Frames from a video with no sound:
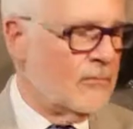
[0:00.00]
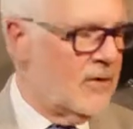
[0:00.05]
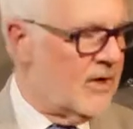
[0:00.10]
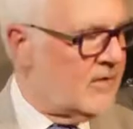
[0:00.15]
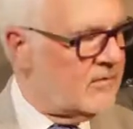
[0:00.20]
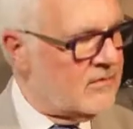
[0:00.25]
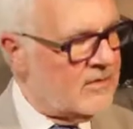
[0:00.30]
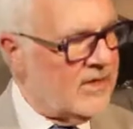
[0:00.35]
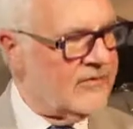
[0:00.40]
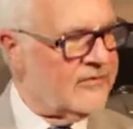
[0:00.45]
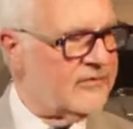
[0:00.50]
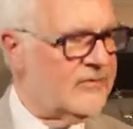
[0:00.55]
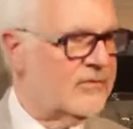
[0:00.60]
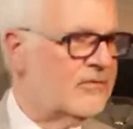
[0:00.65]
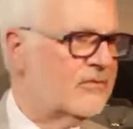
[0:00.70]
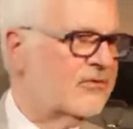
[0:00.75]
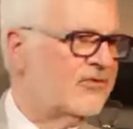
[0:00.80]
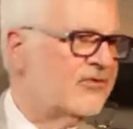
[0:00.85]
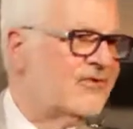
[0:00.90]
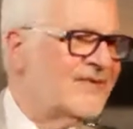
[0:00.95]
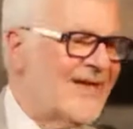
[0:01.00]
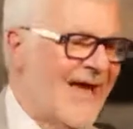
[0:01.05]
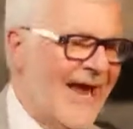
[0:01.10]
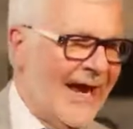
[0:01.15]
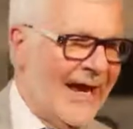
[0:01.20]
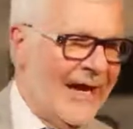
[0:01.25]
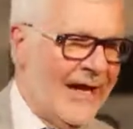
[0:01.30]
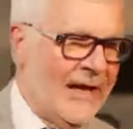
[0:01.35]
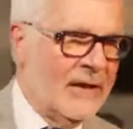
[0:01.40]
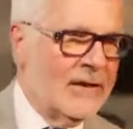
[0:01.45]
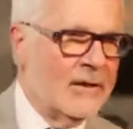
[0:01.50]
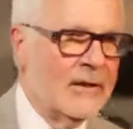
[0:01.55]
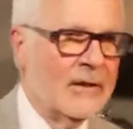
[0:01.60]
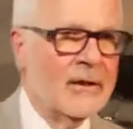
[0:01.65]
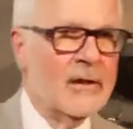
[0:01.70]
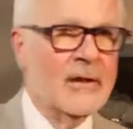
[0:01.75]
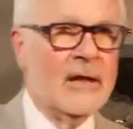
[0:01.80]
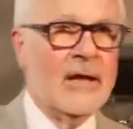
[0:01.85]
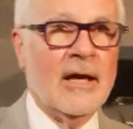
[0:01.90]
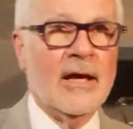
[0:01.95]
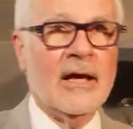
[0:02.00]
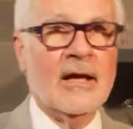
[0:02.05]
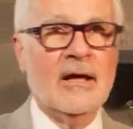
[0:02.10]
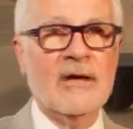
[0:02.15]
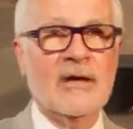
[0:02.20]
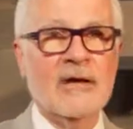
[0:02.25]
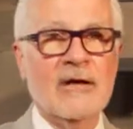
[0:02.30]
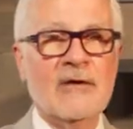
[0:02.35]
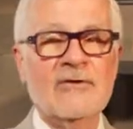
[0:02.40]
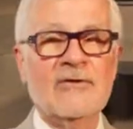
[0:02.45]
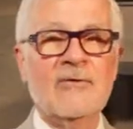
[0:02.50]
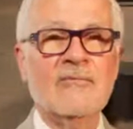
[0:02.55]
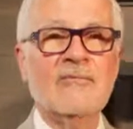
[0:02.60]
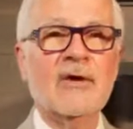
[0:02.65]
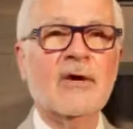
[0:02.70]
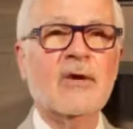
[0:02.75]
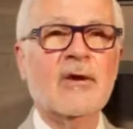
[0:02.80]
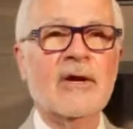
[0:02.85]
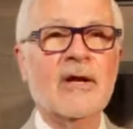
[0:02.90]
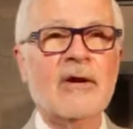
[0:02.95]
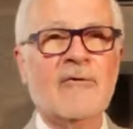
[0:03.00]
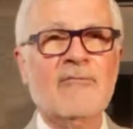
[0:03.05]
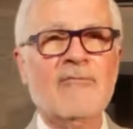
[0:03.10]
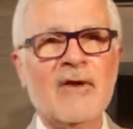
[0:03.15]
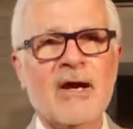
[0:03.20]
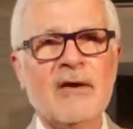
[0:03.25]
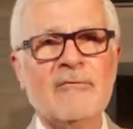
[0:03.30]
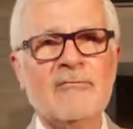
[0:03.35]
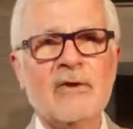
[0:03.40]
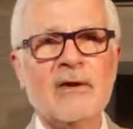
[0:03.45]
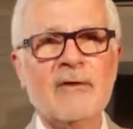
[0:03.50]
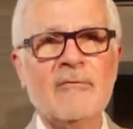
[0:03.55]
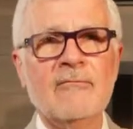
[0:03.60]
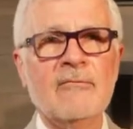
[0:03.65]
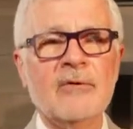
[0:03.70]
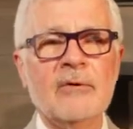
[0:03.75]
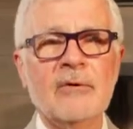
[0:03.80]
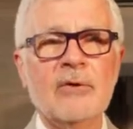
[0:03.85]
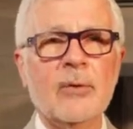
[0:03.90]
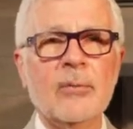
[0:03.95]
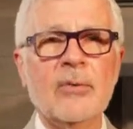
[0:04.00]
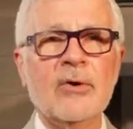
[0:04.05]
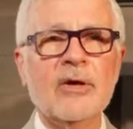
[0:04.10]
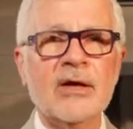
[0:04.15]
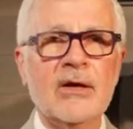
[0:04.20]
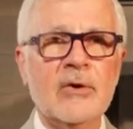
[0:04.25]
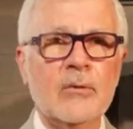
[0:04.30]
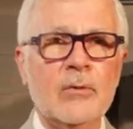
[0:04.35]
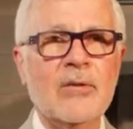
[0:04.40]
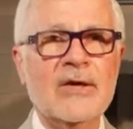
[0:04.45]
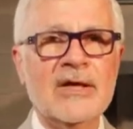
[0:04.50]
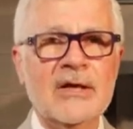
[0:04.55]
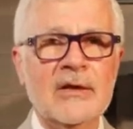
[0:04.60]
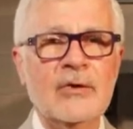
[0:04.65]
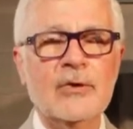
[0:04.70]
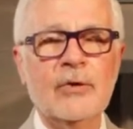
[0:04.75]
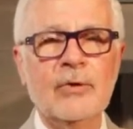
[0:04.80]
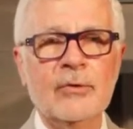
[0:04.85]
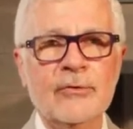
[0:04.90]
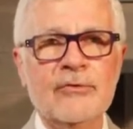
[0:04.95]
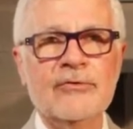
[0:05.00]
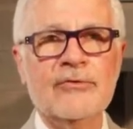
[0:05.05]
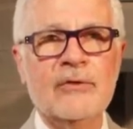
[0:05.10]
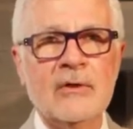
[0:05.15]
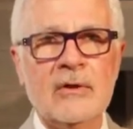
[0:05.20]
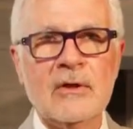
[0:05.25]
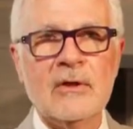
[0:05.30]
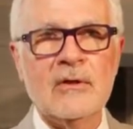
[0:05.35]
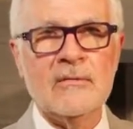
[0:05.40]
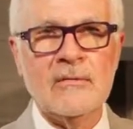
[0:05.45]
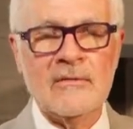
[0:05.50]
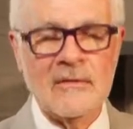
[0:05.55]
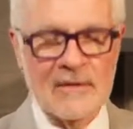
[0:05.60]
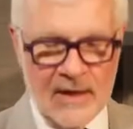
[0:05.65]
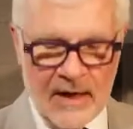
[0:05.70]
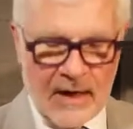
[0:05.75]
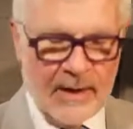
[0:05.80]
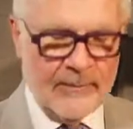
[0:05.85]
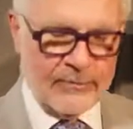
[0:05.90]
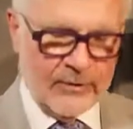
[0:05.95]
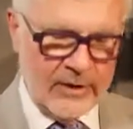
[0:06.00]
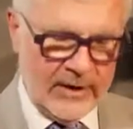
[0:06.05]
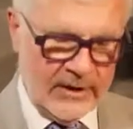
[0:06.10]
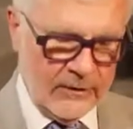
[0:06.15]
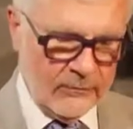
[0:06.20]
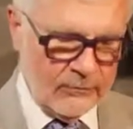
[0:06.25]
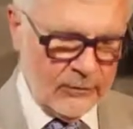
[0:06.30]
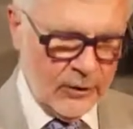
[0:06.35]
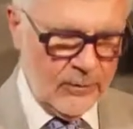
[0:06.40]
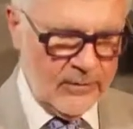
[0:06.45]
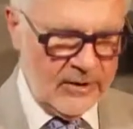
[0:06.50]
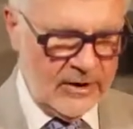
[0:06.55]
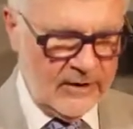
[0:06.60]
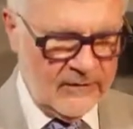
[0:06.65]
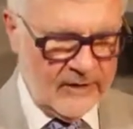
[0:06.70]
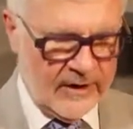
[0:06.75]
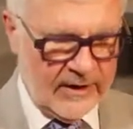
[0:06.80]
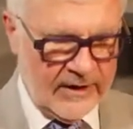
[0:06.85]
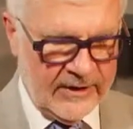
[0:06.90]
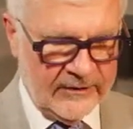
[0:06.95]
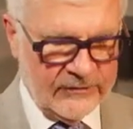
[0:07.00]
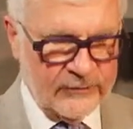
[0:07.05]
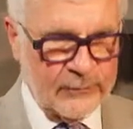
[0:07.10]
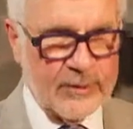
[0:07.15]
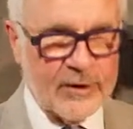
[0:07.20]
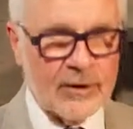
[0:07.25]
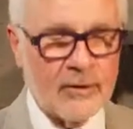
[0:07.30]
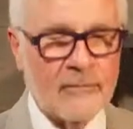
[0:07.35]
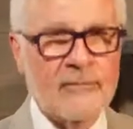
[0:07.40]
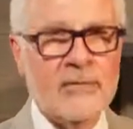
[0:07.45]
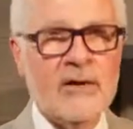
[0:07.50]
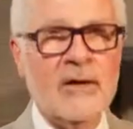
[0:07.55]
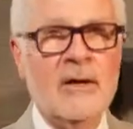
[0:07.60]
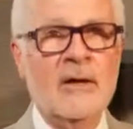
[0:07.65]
it doesn't stain, and it is a very effective lubricant. We use it in the operating room and in the hospital.